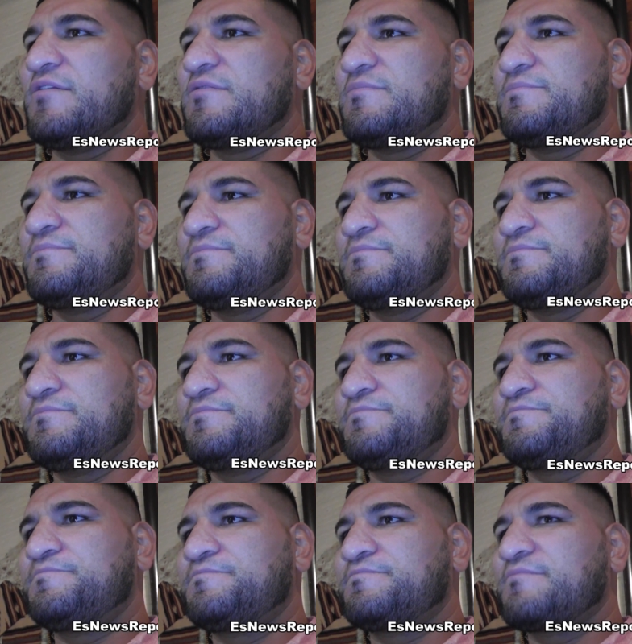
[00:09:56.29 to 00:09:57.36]
Are you gonna go back
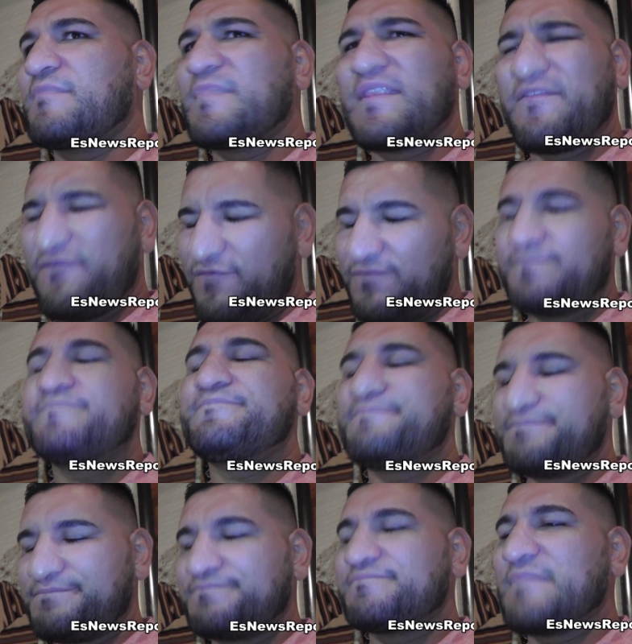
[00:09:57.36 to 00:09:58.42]
to Arizona? I know you
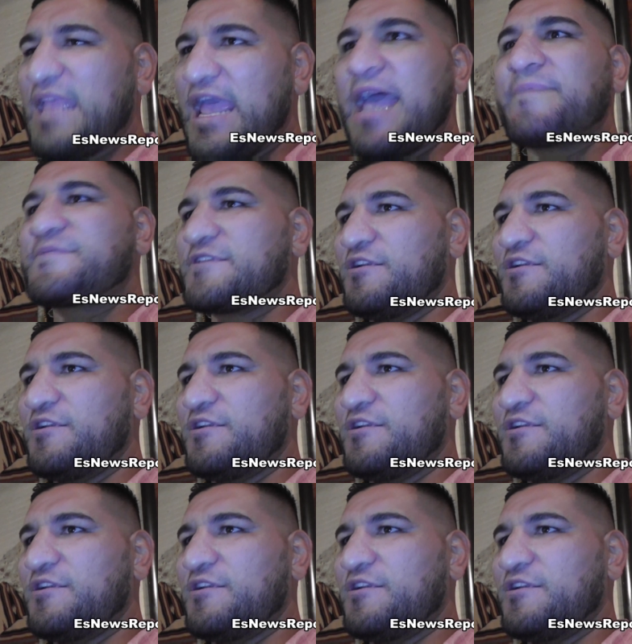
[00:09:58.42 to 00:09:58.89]
like that.